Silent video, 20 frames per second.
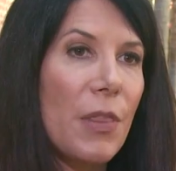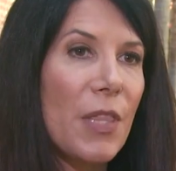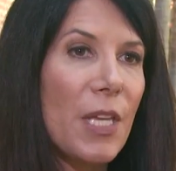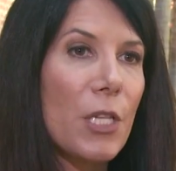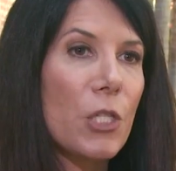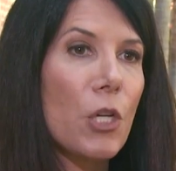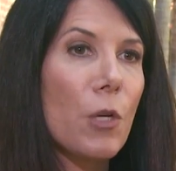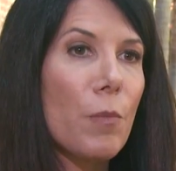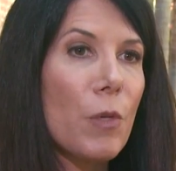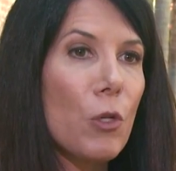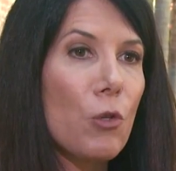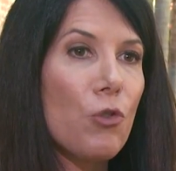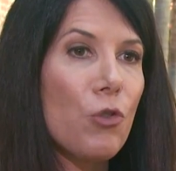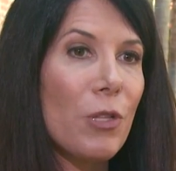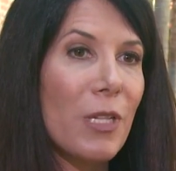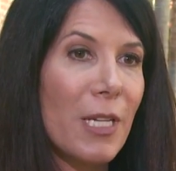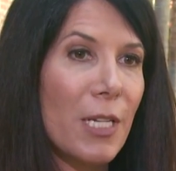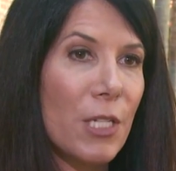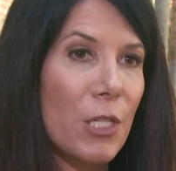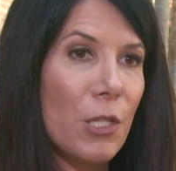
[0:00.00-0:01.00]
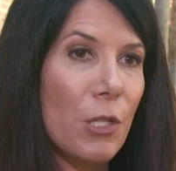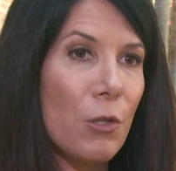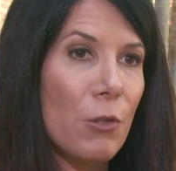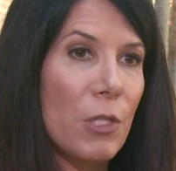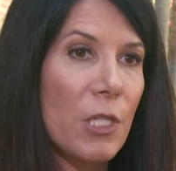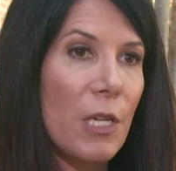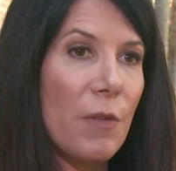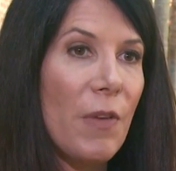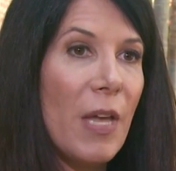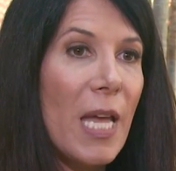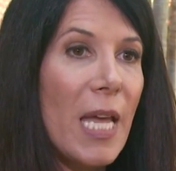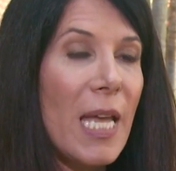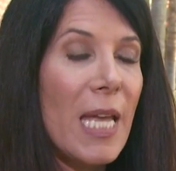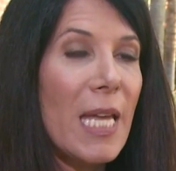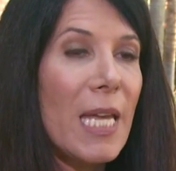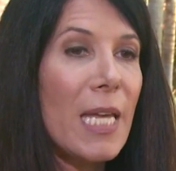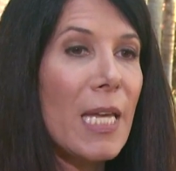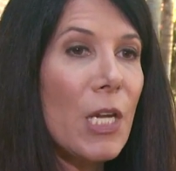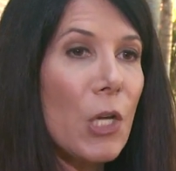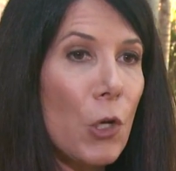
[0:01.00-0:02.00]
things are mutually exclusive.
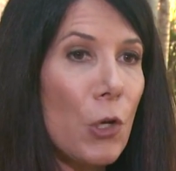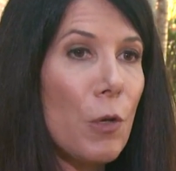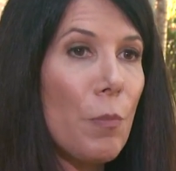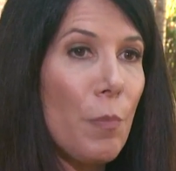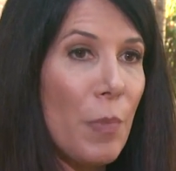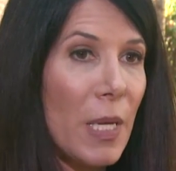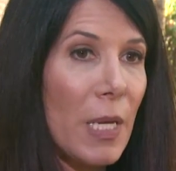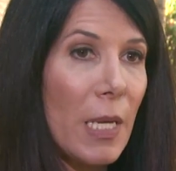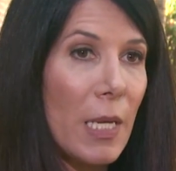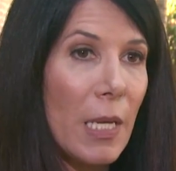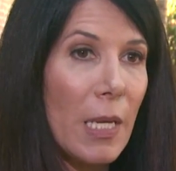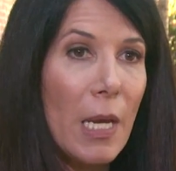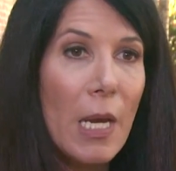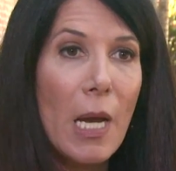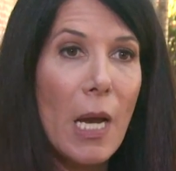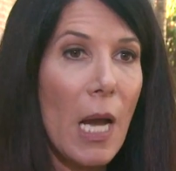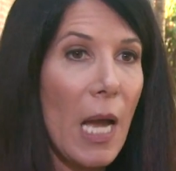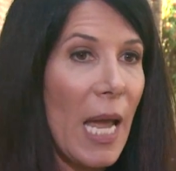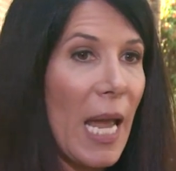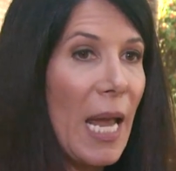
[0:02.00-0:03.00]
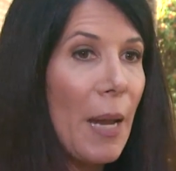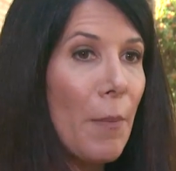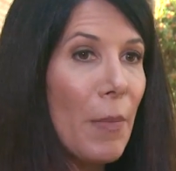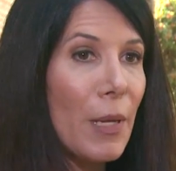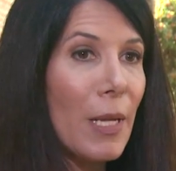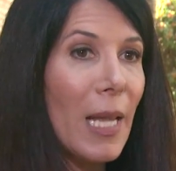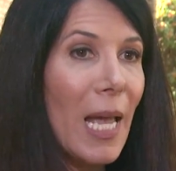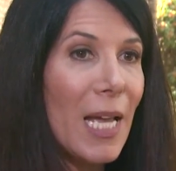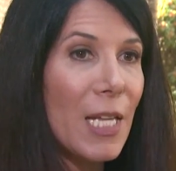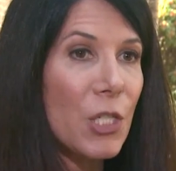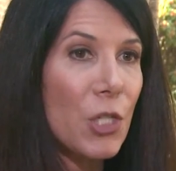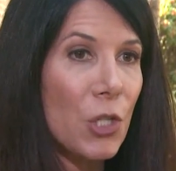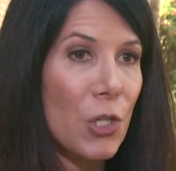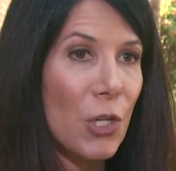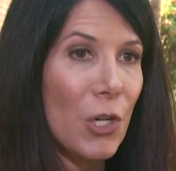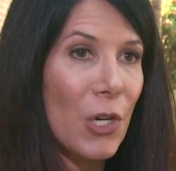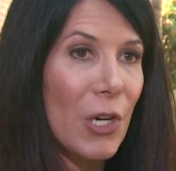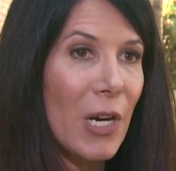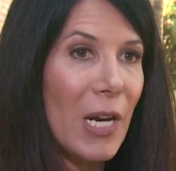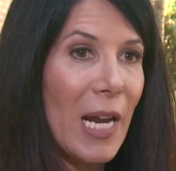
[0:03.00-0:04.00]
He could be a
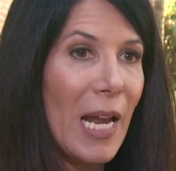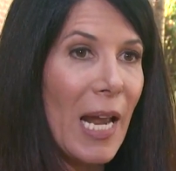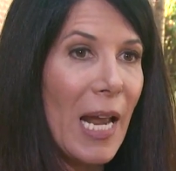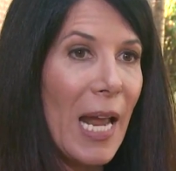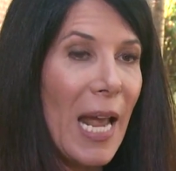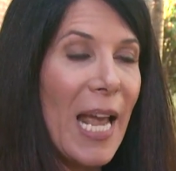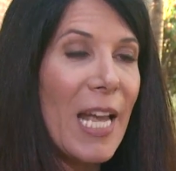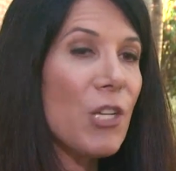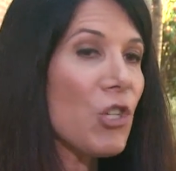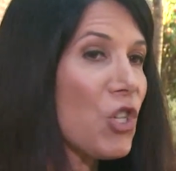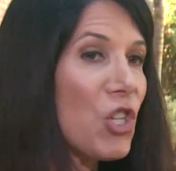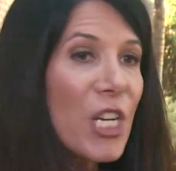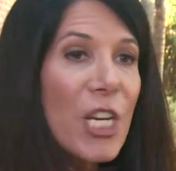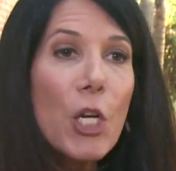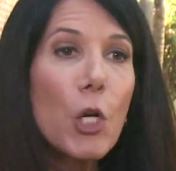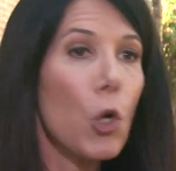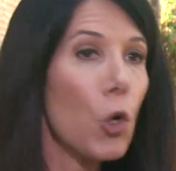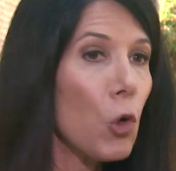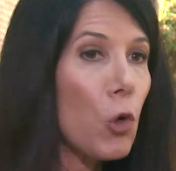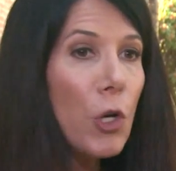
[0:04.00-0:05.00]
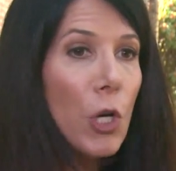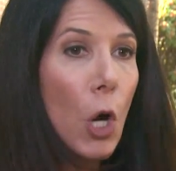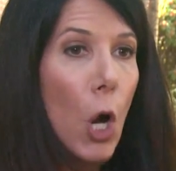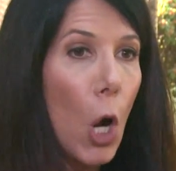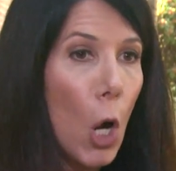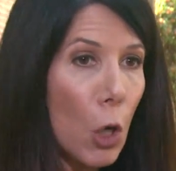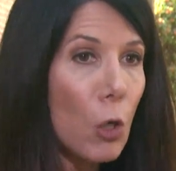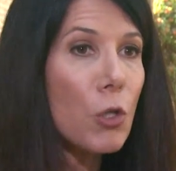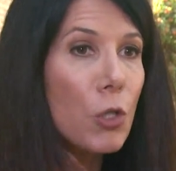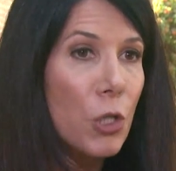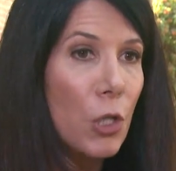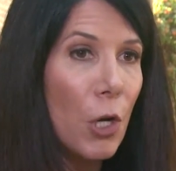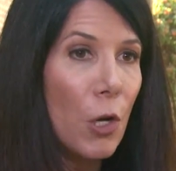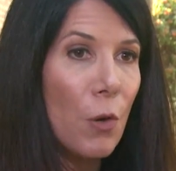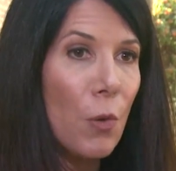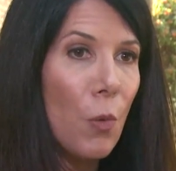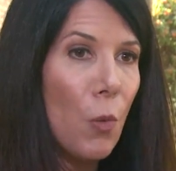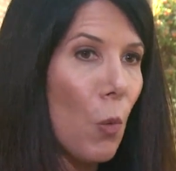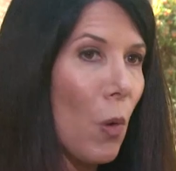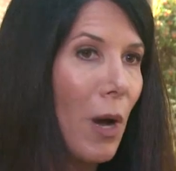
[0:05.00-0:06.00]
molester, and she could
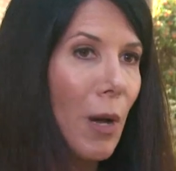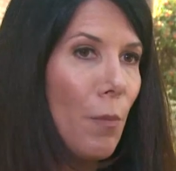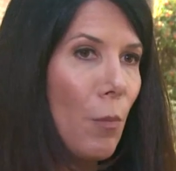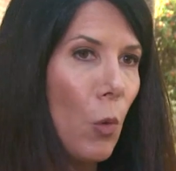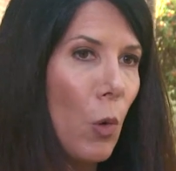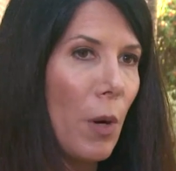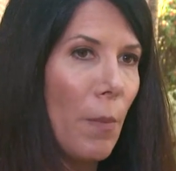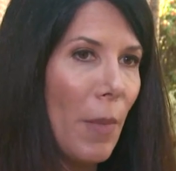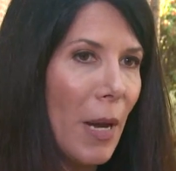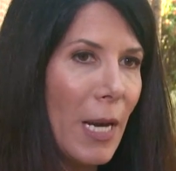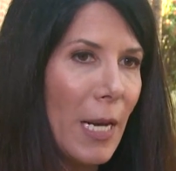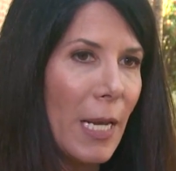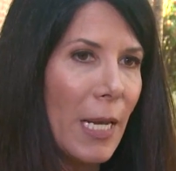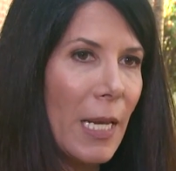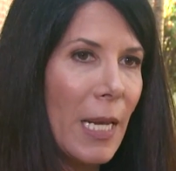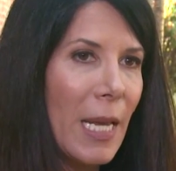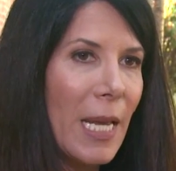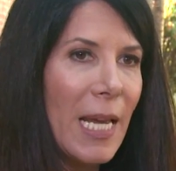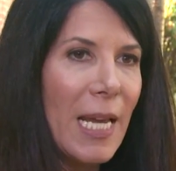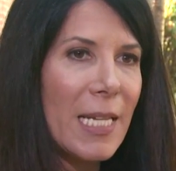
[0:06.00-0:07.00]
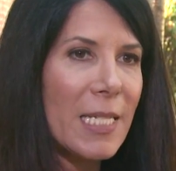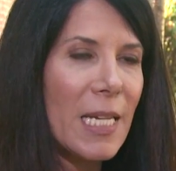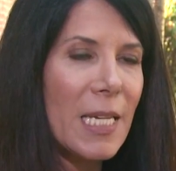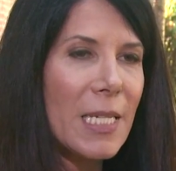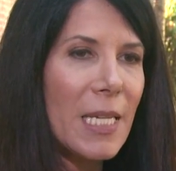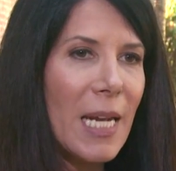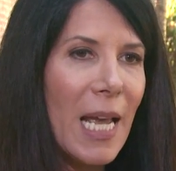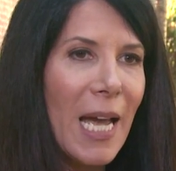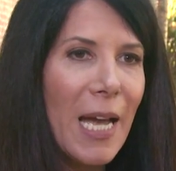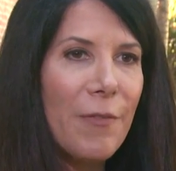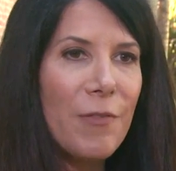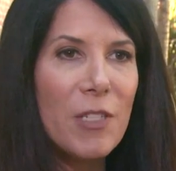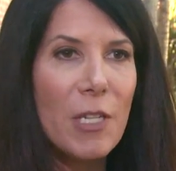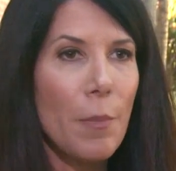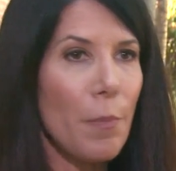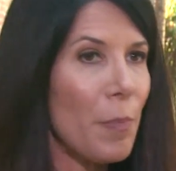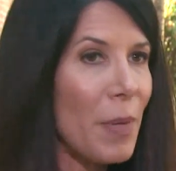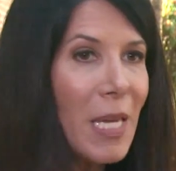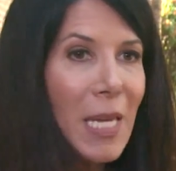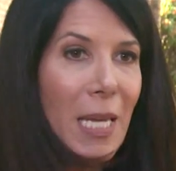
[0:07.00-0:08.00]
also want more money. It doesn't have to
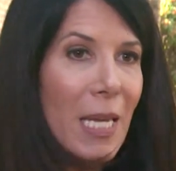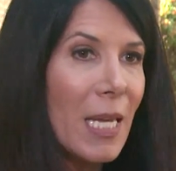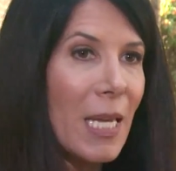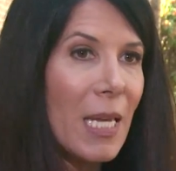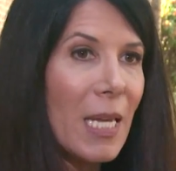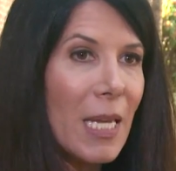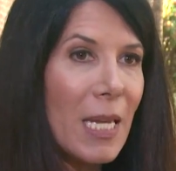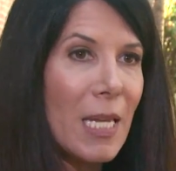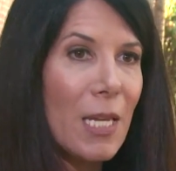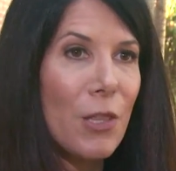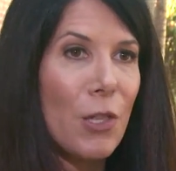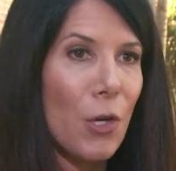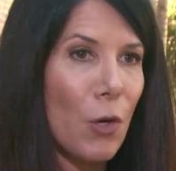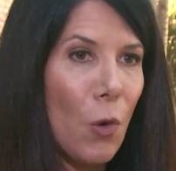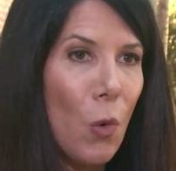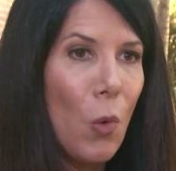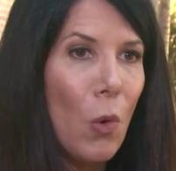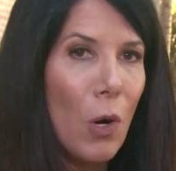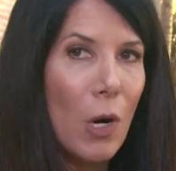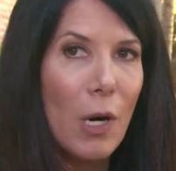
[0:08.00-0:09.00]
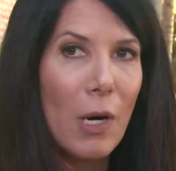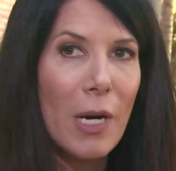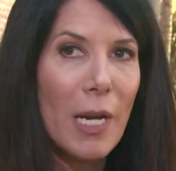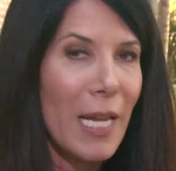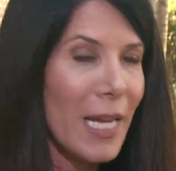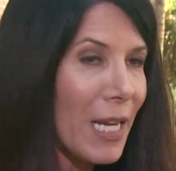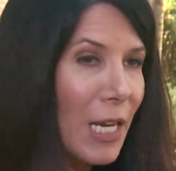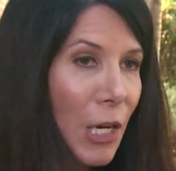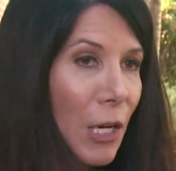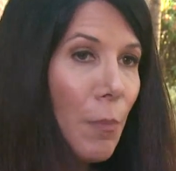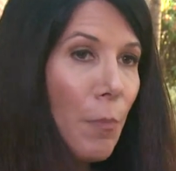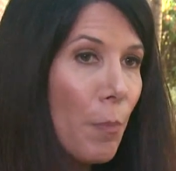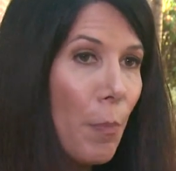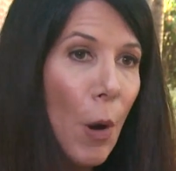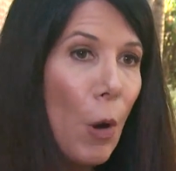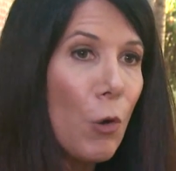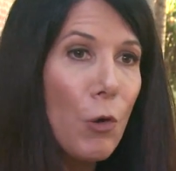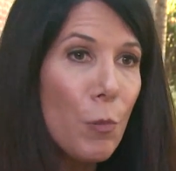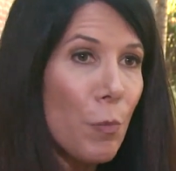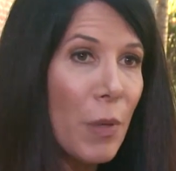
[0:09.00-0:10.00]
be either or, it could
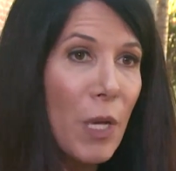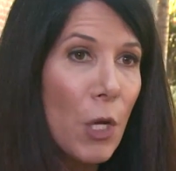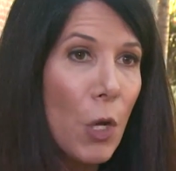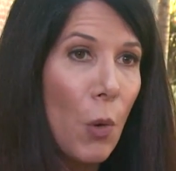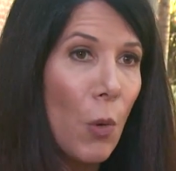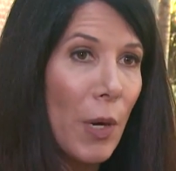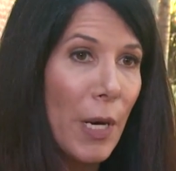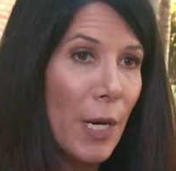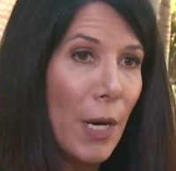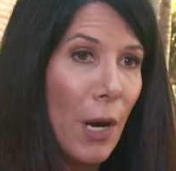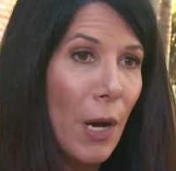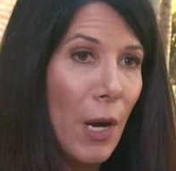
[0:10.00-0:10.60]
both be going